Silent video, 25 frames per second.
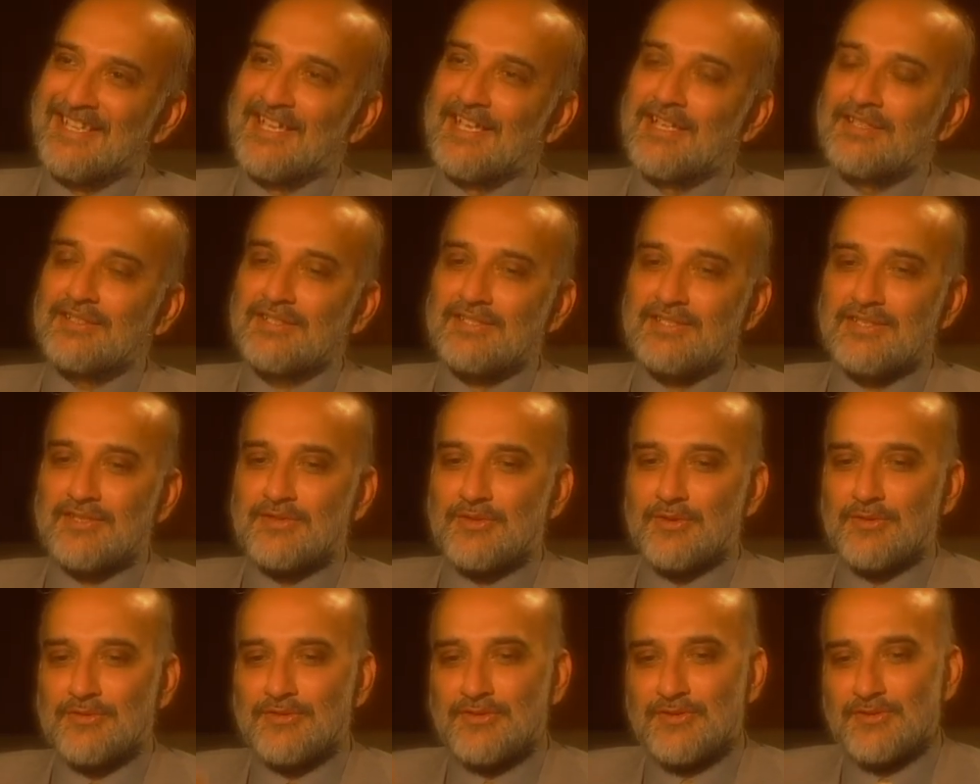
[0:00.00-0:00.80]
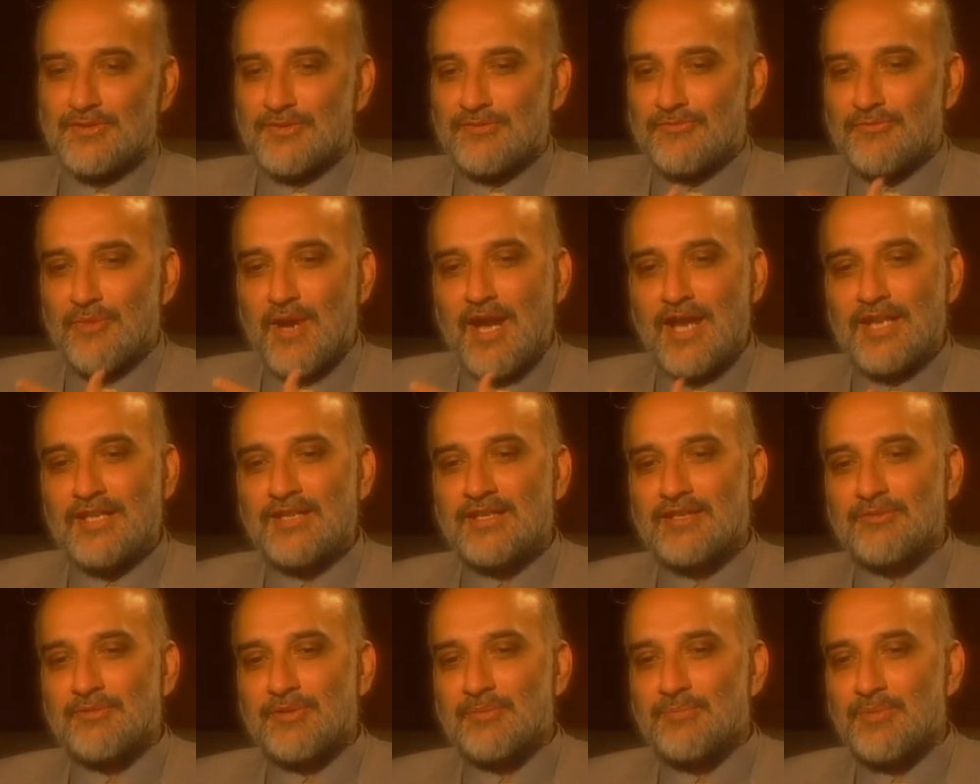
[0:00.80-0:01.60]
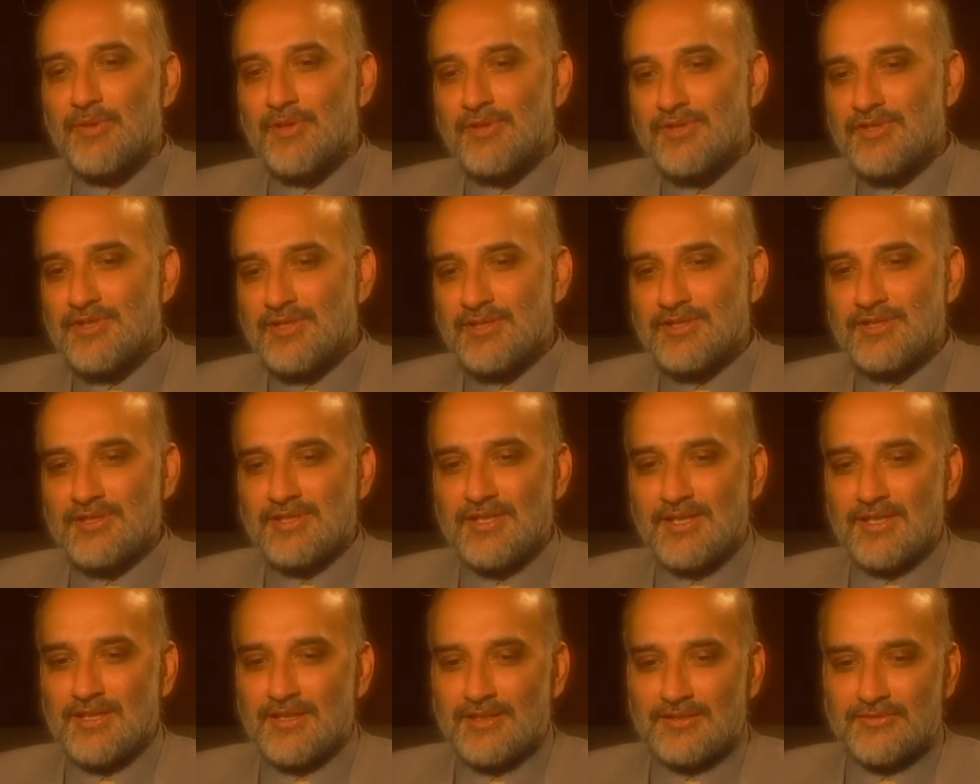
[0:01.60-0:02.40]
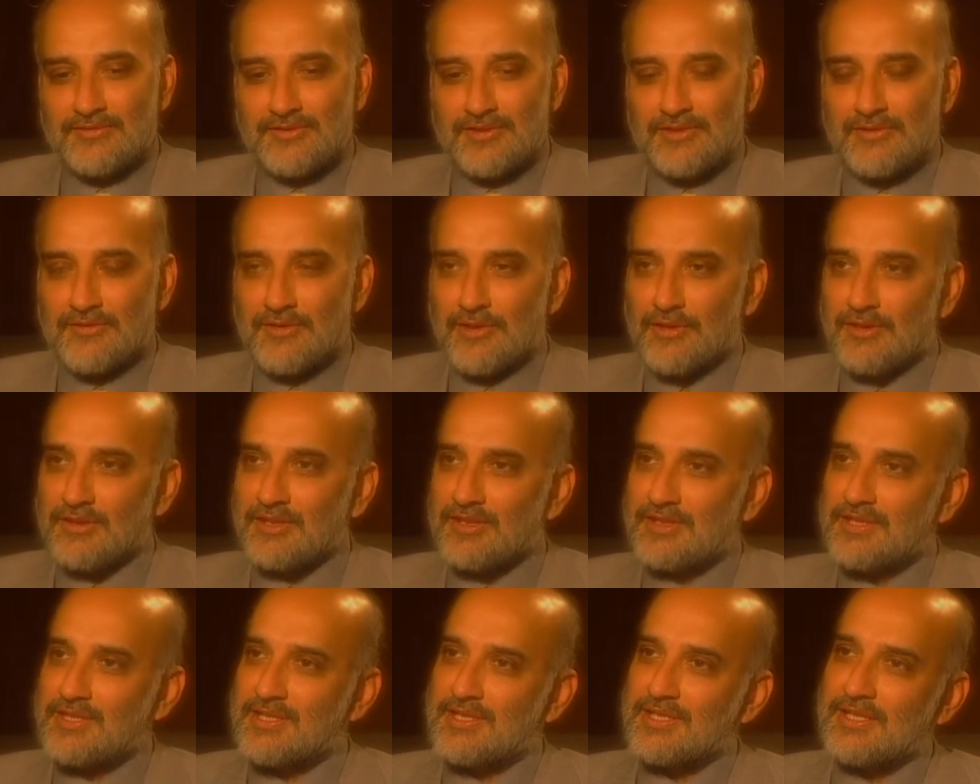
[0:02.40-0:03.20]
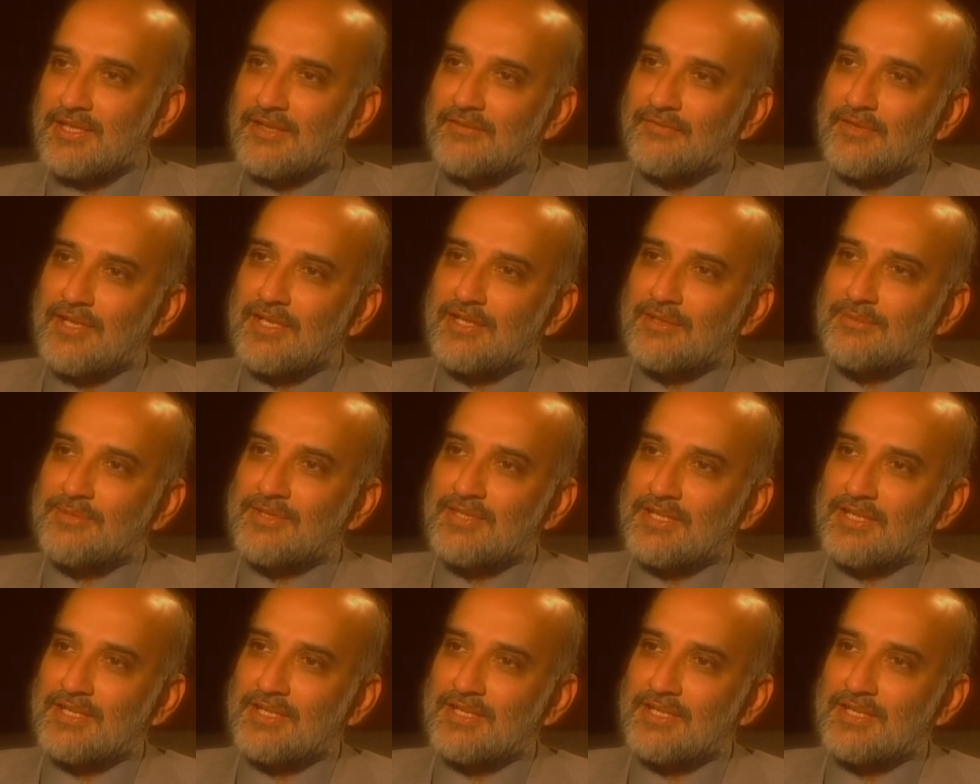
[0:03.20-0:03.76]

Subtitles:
And there's this also sort of widely reported in a role that Vikram